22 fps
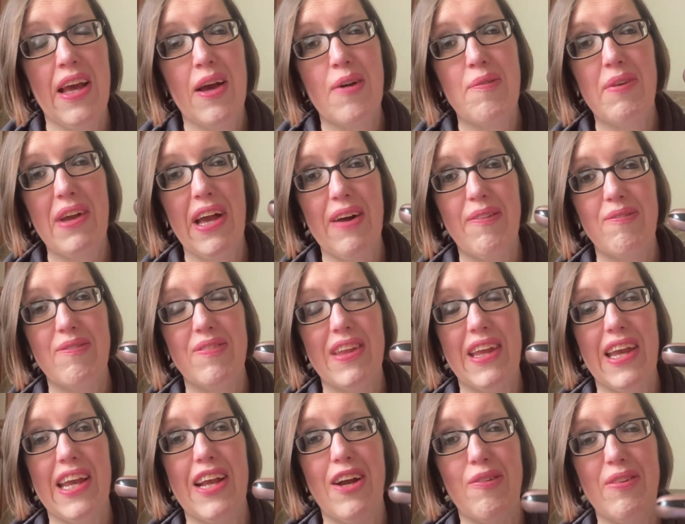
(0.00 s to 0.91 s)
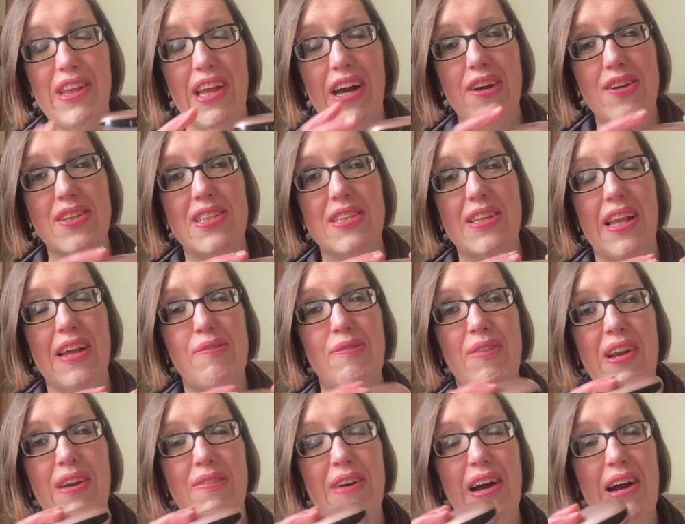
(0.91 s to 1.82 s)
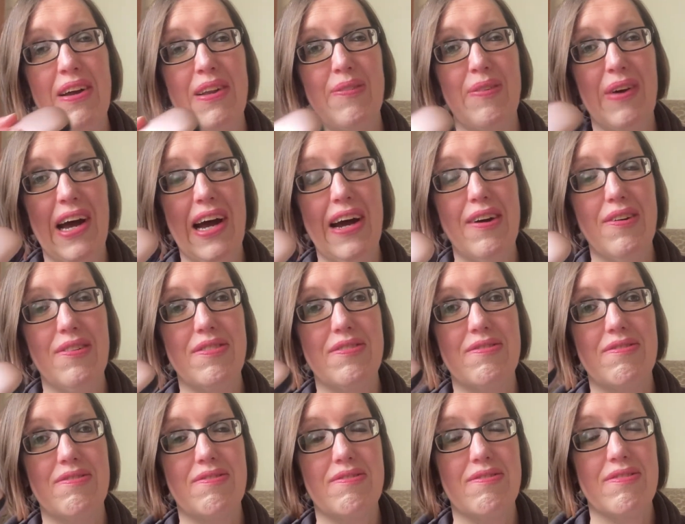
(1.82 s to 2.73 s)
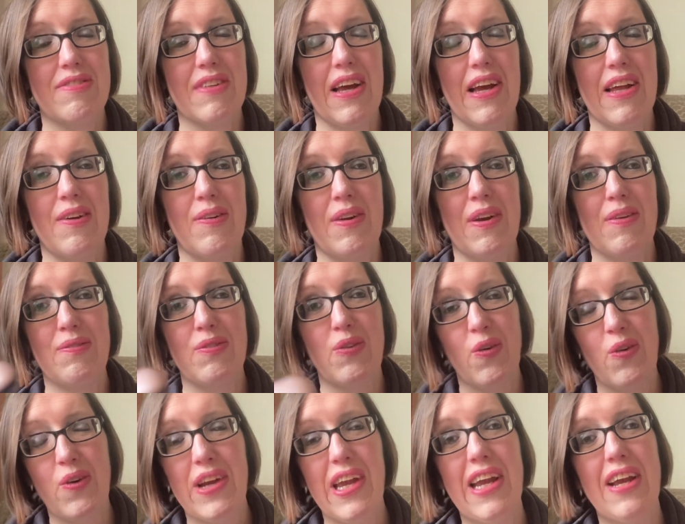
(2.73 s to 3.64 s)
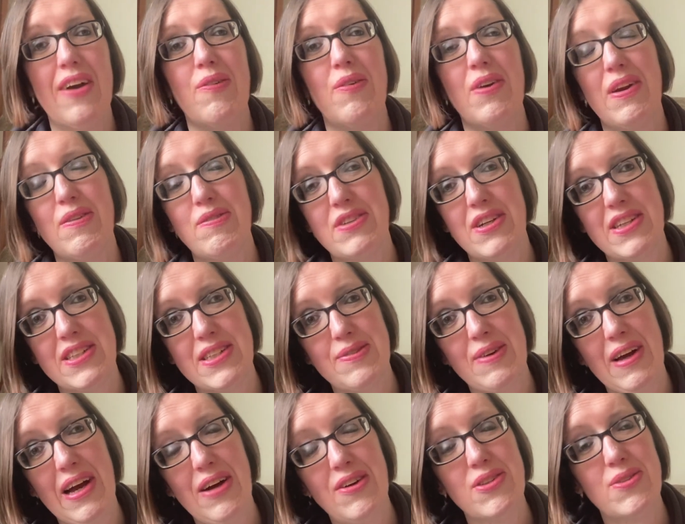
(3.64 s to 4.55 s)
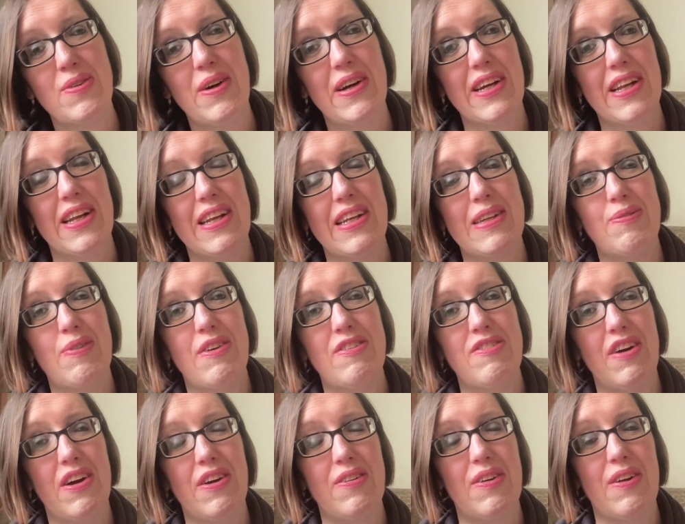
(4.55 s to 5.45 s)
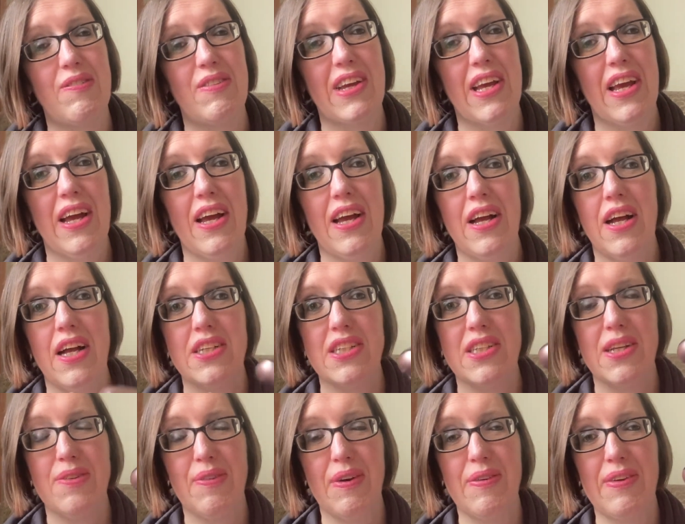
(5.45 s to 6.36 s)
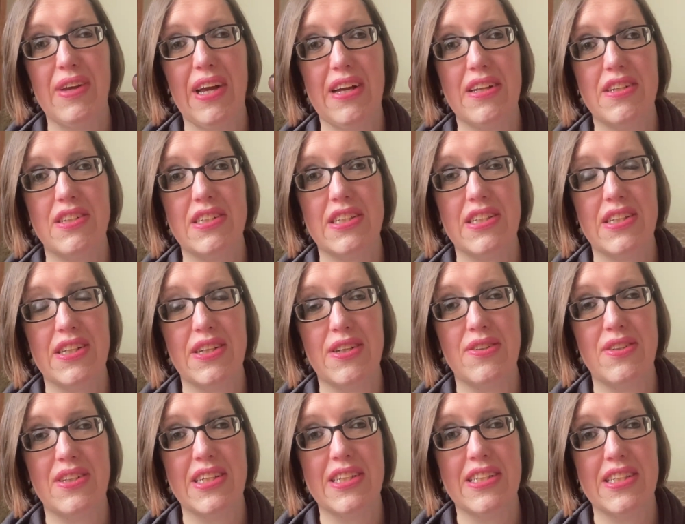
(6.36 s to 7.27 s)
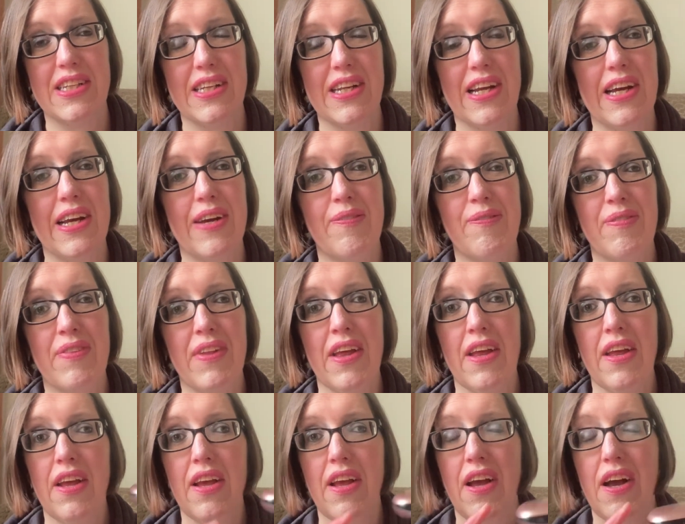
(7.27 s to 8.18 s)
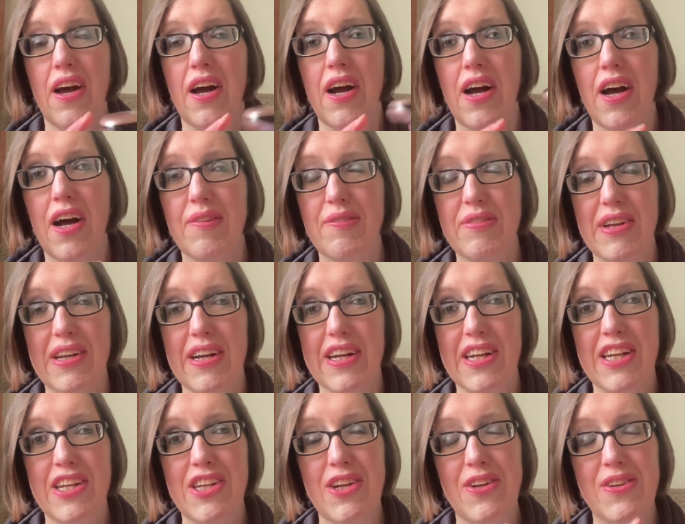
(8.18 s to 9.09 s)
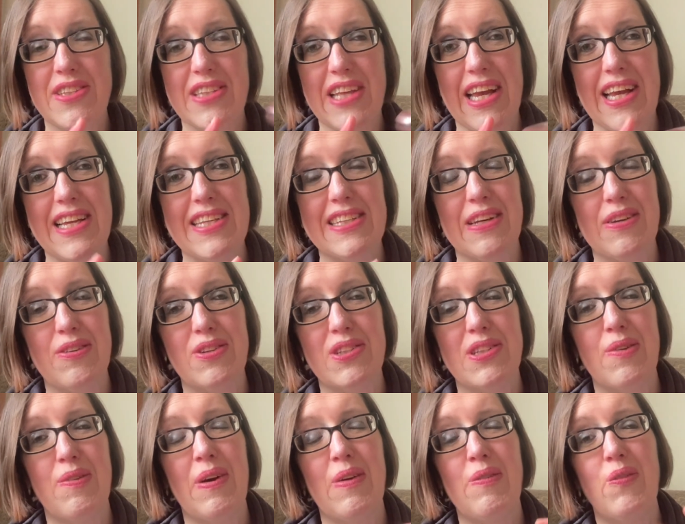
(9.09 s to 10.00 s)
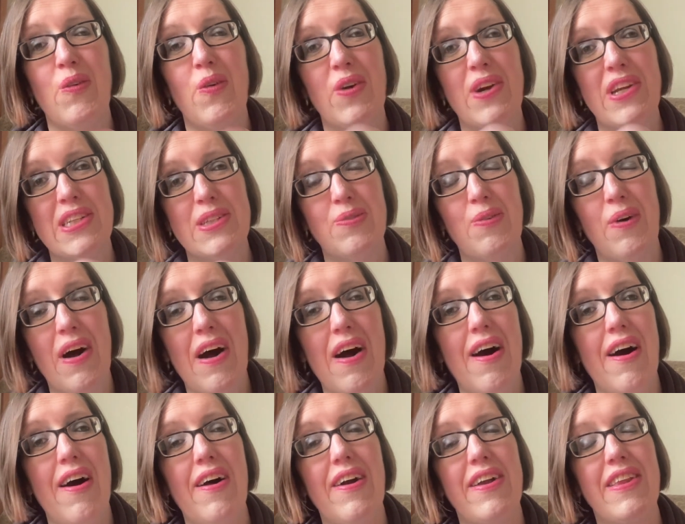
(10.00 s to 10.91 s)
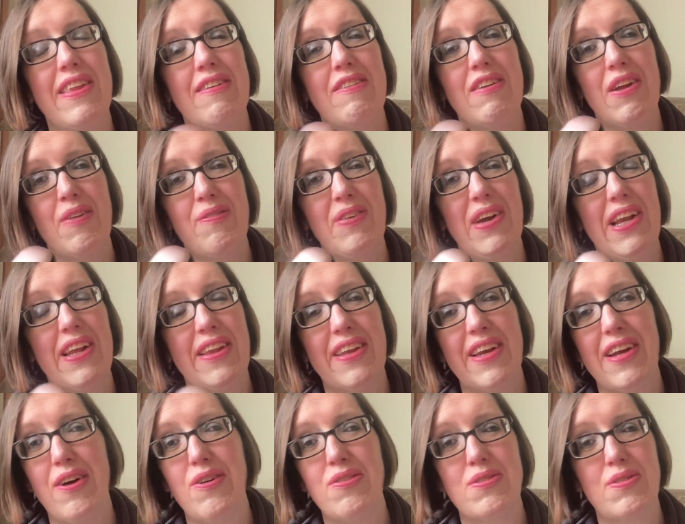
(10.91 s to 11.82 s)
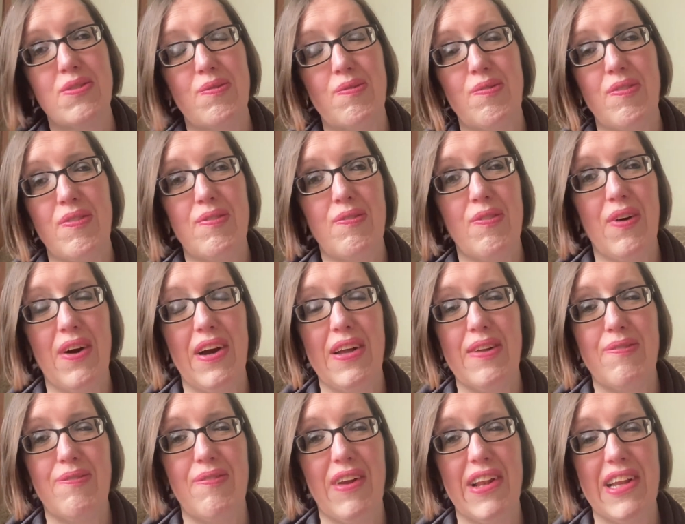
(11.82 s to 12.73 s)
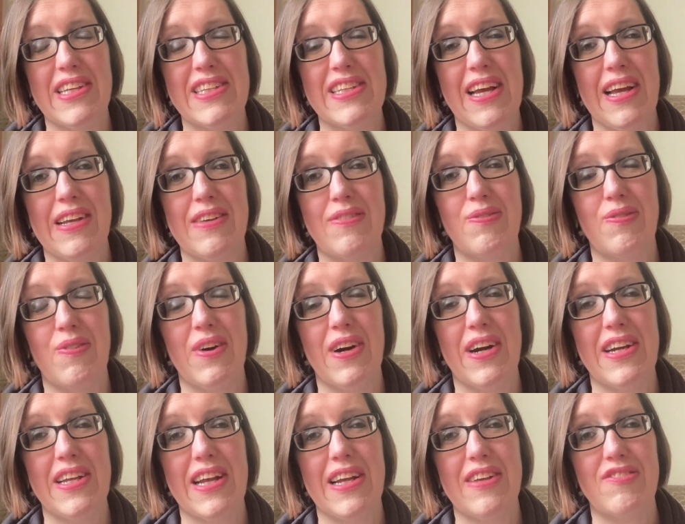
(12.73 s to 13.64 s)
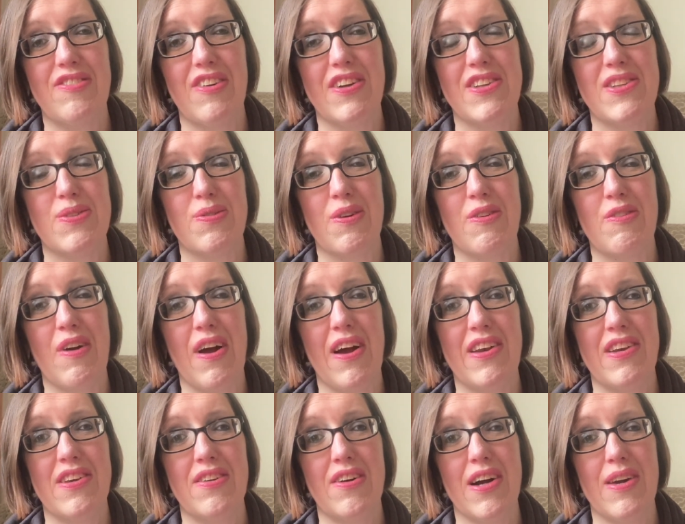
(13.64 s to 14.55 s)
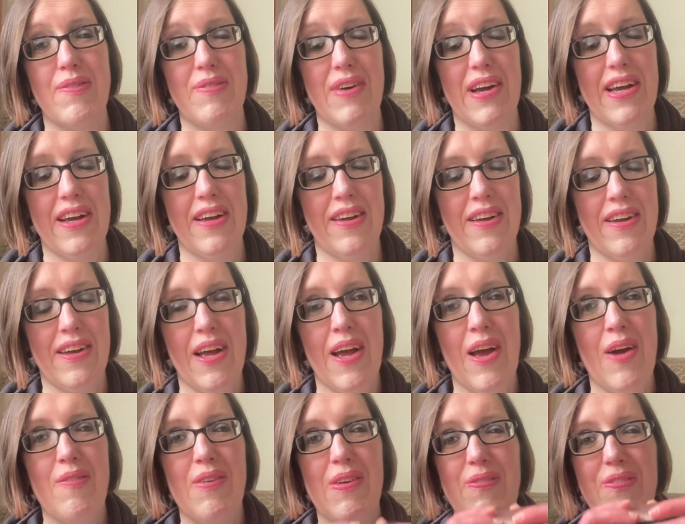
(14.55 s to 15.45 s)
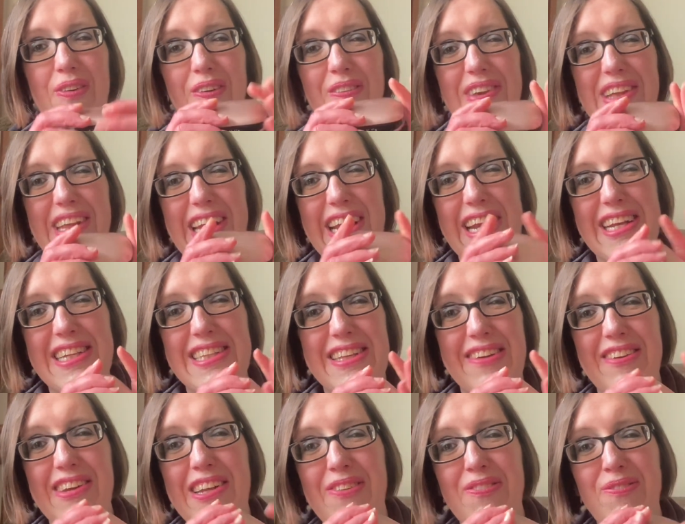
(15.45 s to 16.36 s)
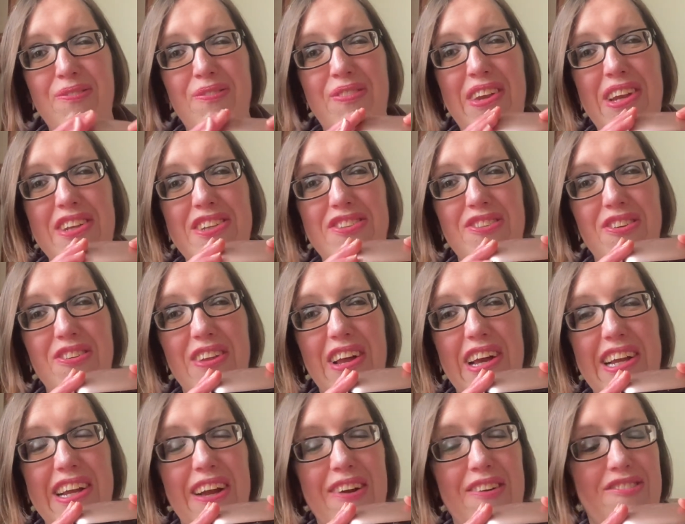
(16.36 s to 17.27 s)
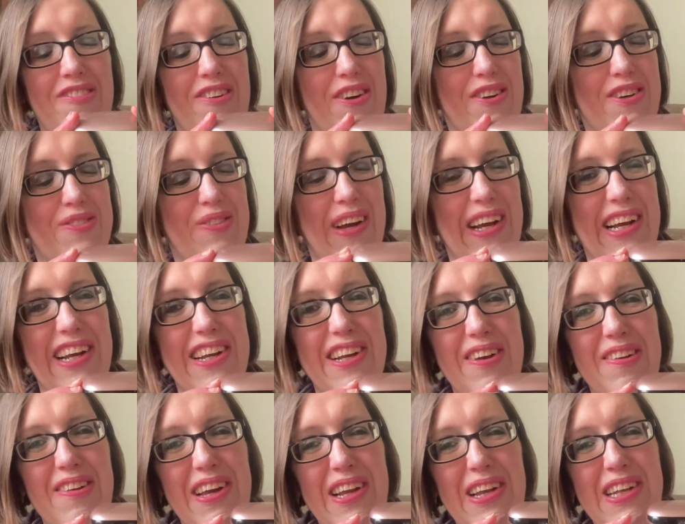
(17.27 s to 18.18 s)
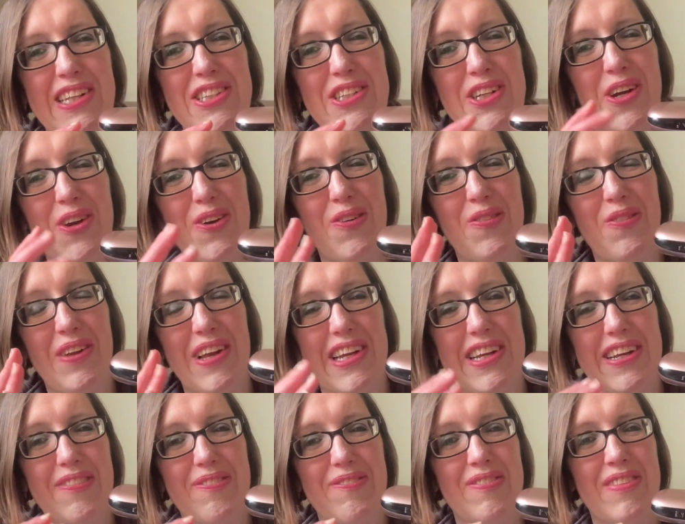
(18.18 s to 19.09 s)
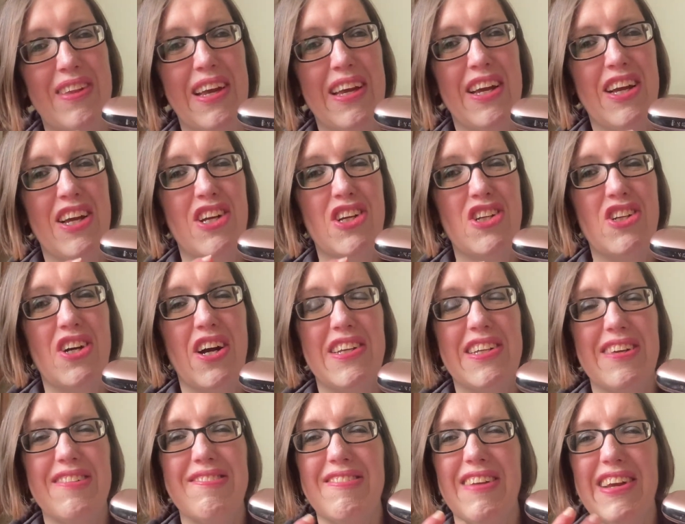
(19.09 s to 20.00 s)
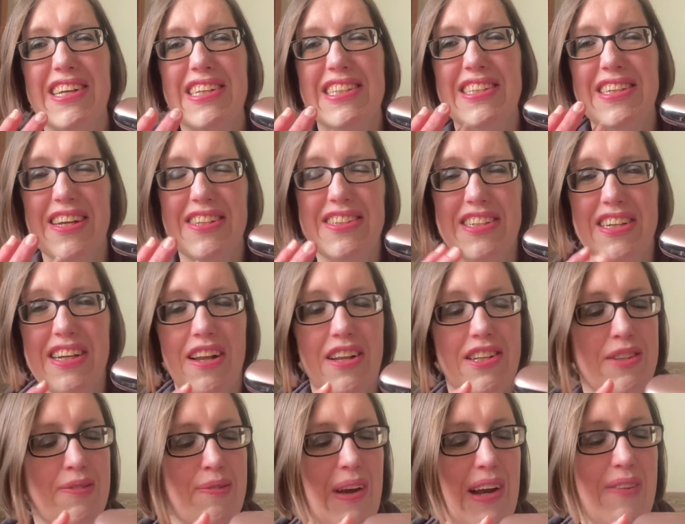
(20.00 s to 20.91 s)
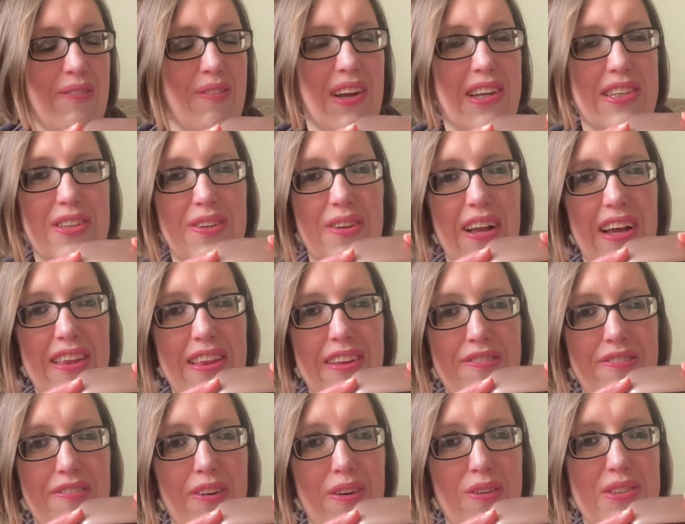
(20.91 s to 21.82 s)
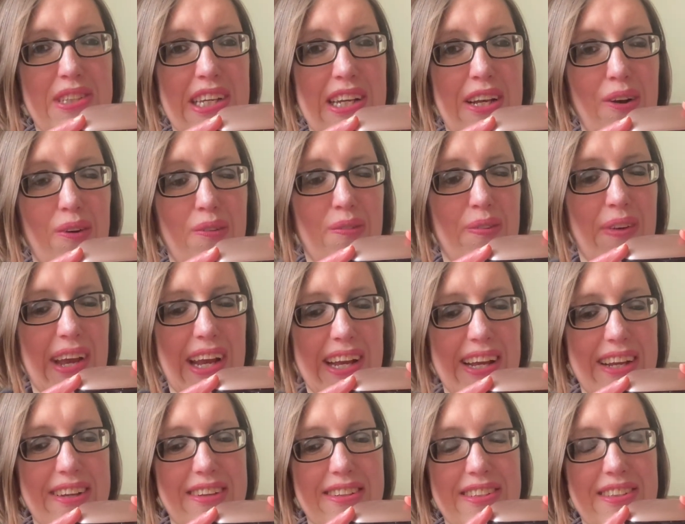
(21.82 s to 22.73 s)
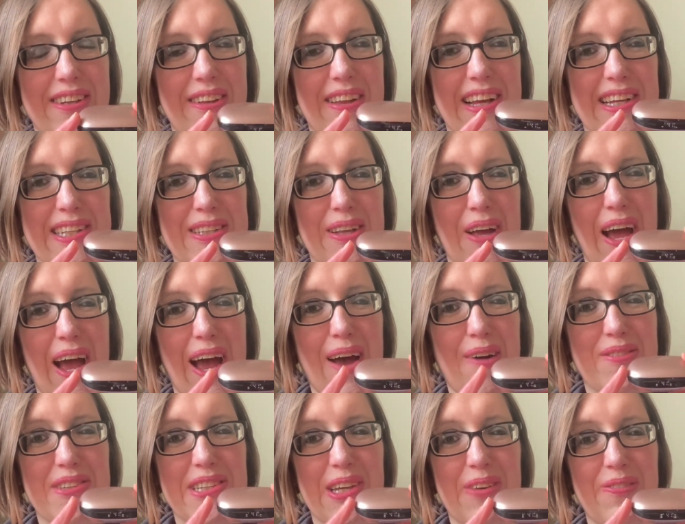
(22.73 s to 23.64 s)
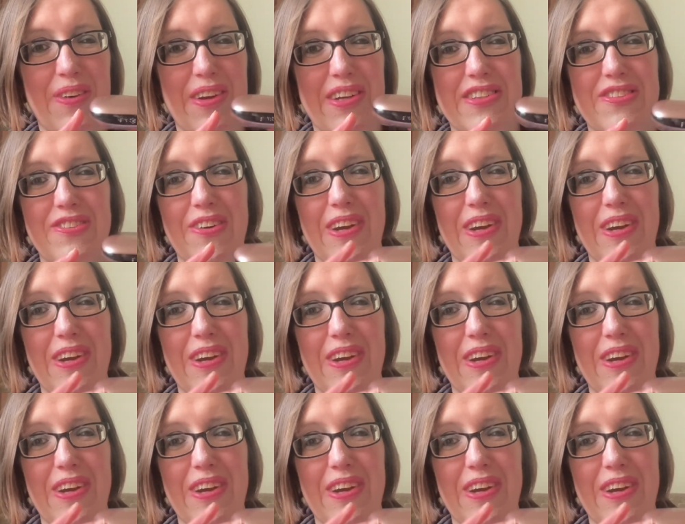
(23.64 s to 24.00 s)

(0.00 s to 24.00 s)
But yeah, he got me those. So then when I'm out and about and when I'm walking or when I'm doing some housework and I need my phone on me, actually it might be handy to use these today. I'm good. I can use these. And also when I'm walking to work, they're a lot better. The old wired, this head, wired headphones were a nightmare. He bought me these. They're in a beautiful like rose pink. I don't like too like I don't like certain colours of pink, but I do like the rosy gold pink. So that's absolutely beautiful.